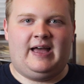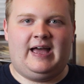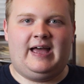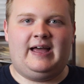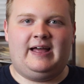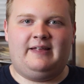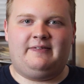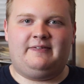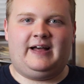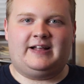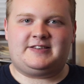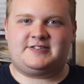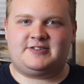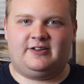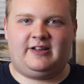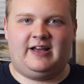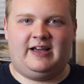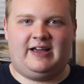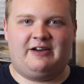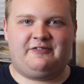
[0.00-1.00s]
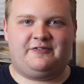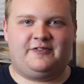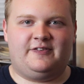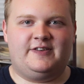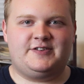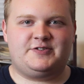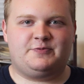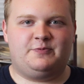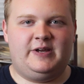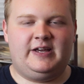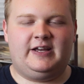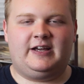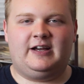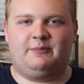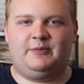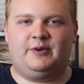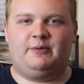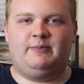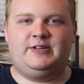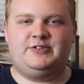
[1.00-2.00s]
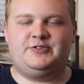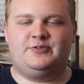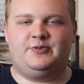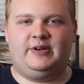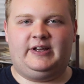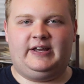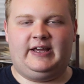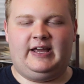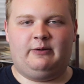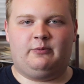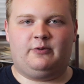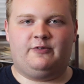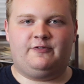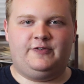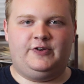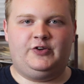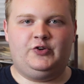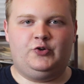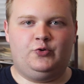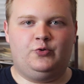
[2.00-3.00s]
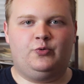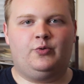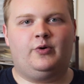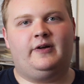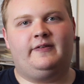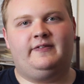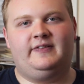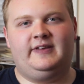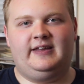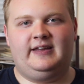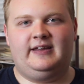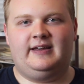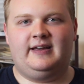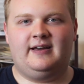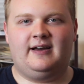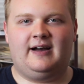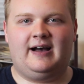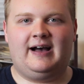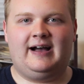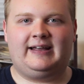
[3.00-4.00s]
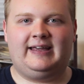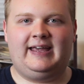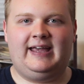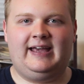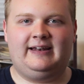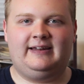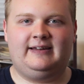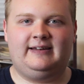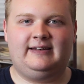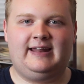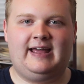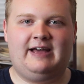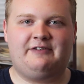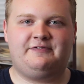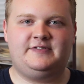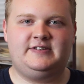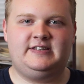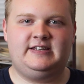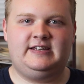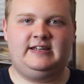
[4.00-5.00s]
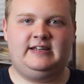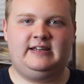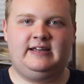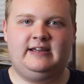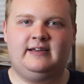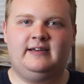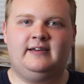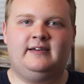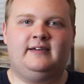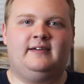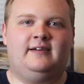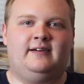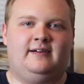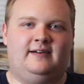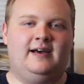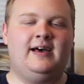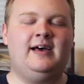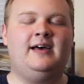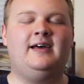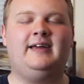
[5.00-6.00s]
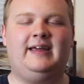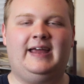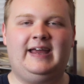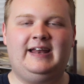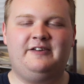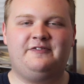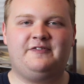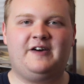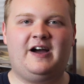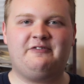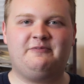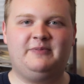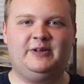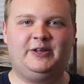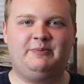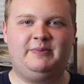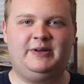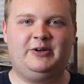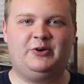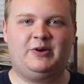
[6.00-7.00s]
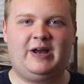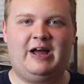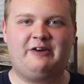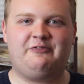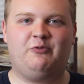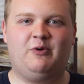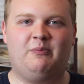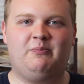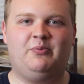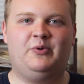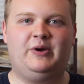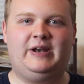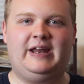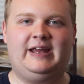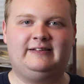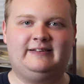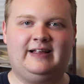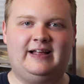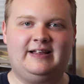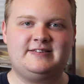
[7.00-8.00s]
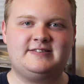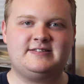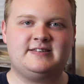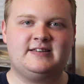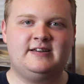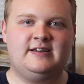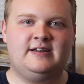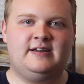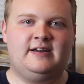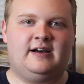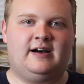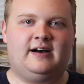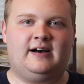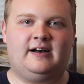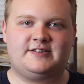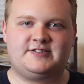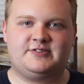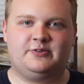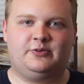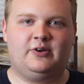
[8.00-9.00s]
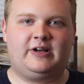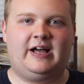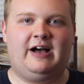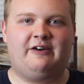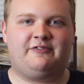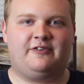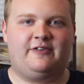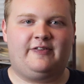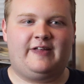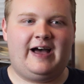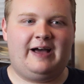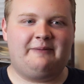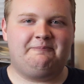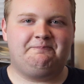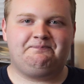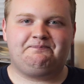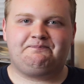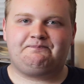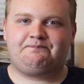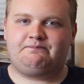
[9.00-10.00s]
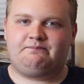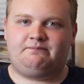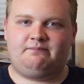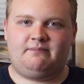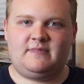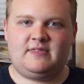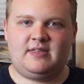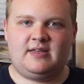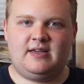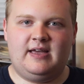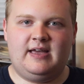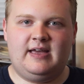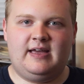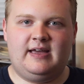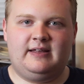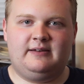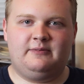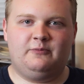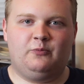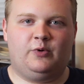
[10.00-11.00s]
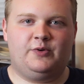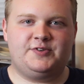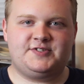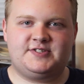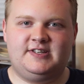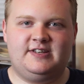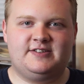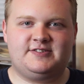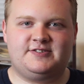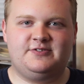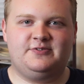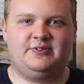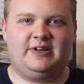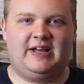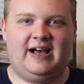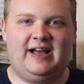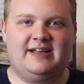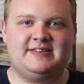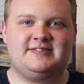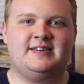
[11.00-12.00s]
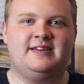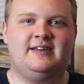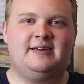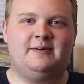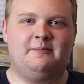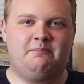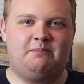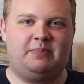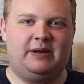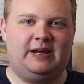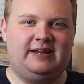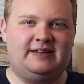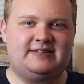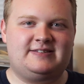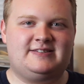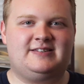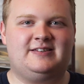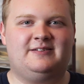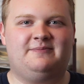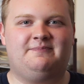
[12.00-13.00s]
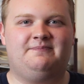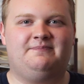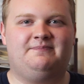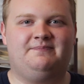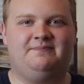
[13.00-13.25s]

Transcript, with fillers: And that's all I have for this week. I'm going to be doing a review on the uh, Canon FD 85mm f1.8 lens, uh, so look out for that. And we'll see you soon, guys. Peace.